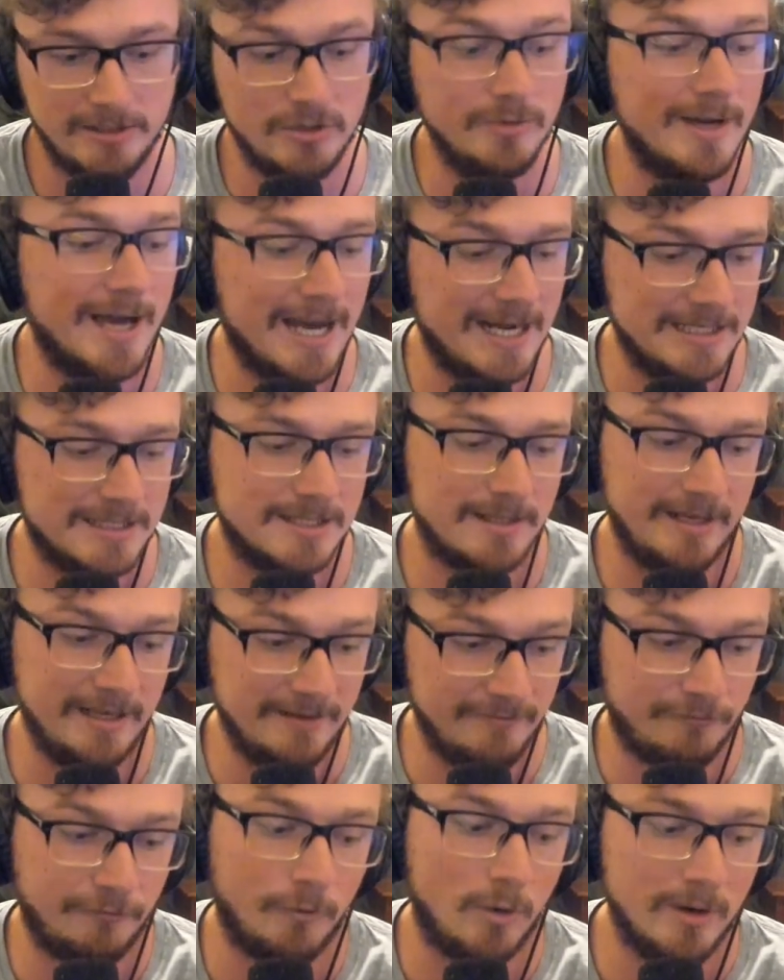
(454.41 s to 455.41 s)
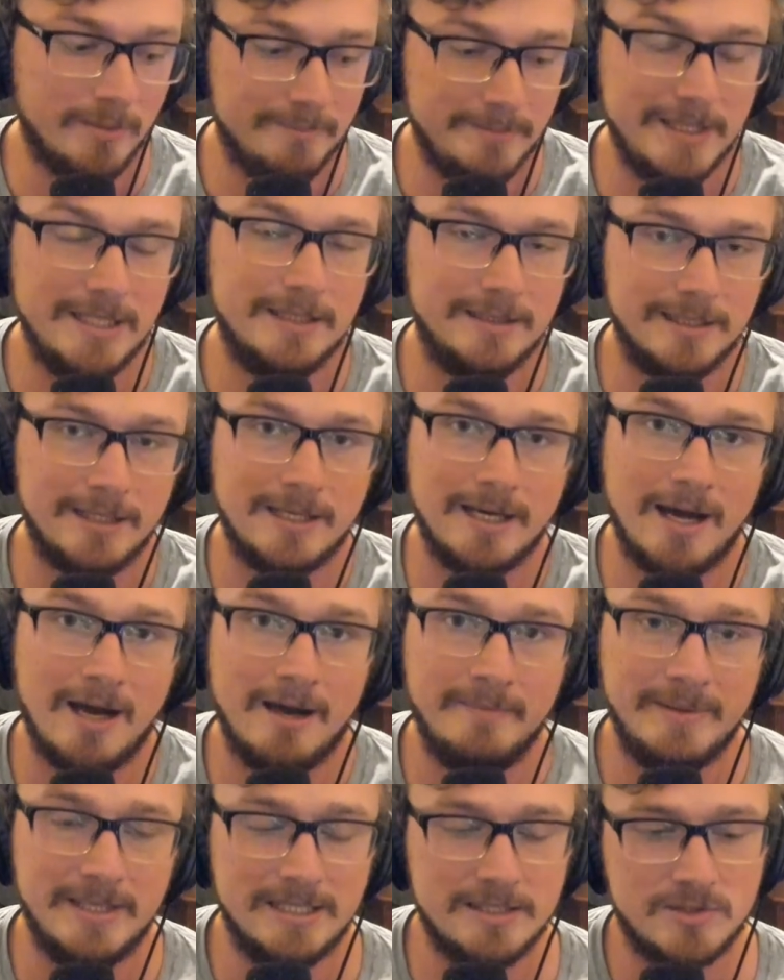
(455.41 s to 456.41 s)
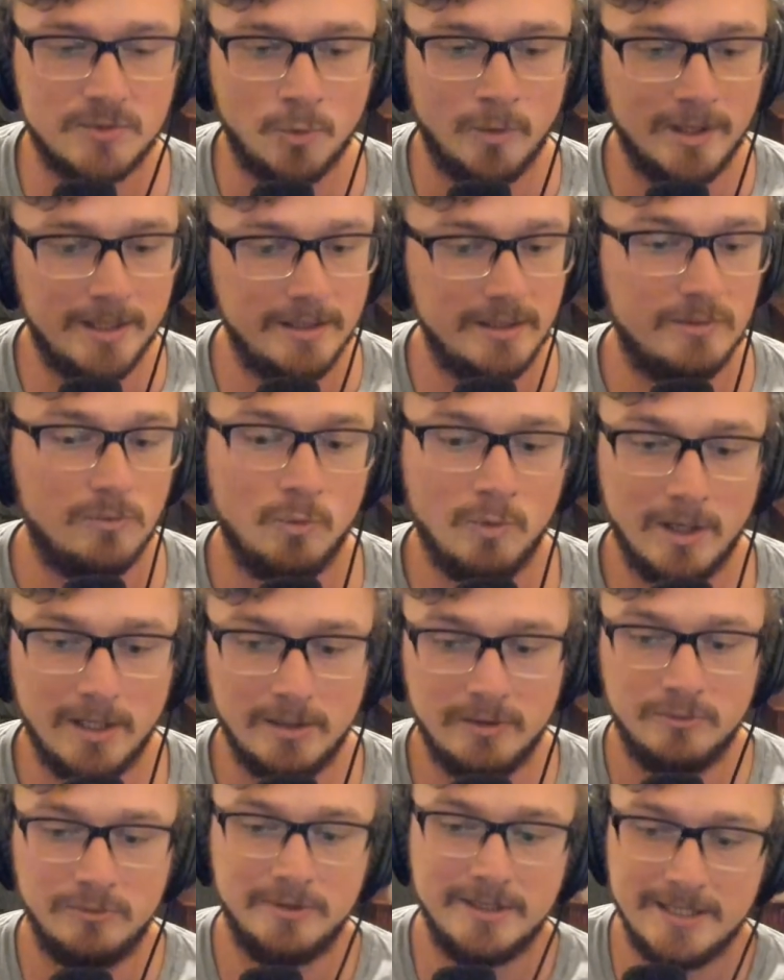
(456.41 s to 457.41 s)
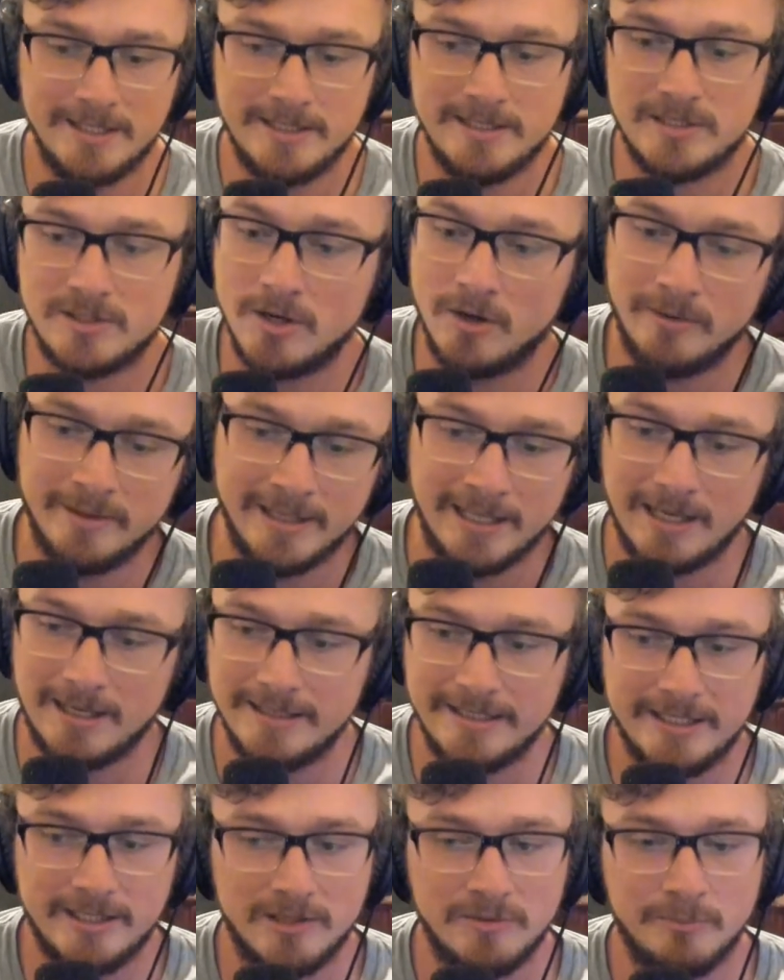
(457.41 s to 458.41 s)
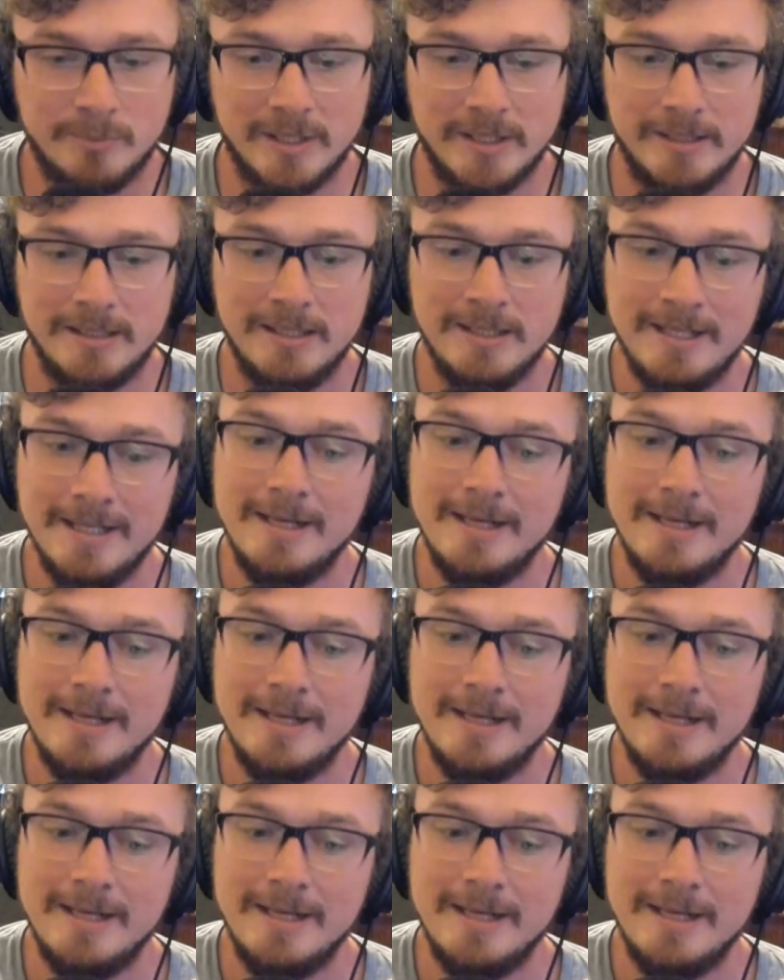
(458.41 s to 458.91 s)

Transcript: You guys inform me in the comments what really is going on here, but